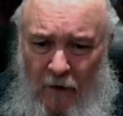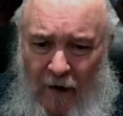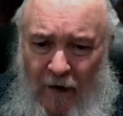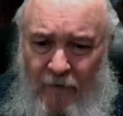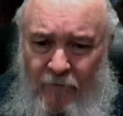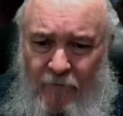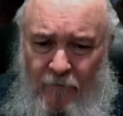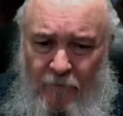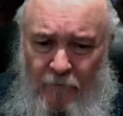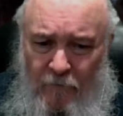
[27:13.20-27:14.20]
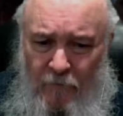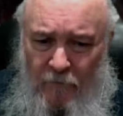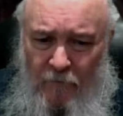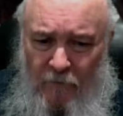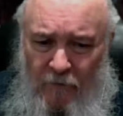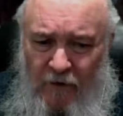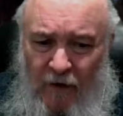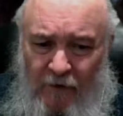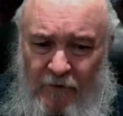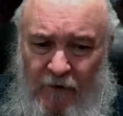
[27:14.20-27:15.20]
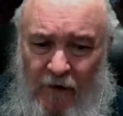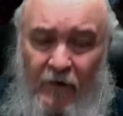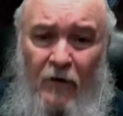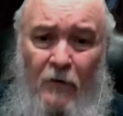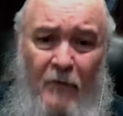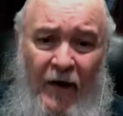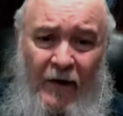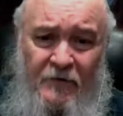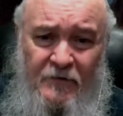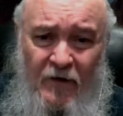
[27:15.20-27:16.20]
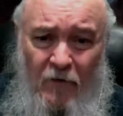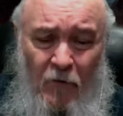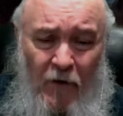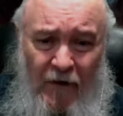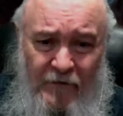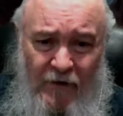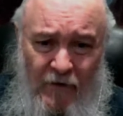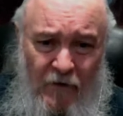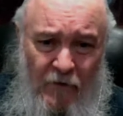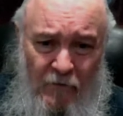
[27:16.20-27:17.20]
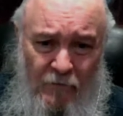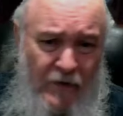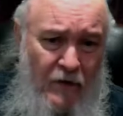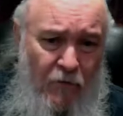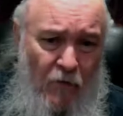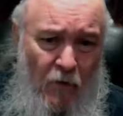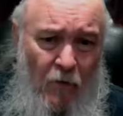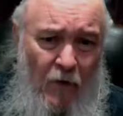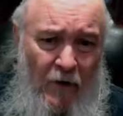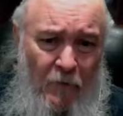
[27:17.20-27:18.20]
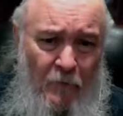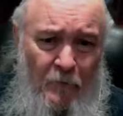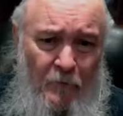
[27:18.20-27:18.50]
I've kind of taken a back seat while I take care of me for a while.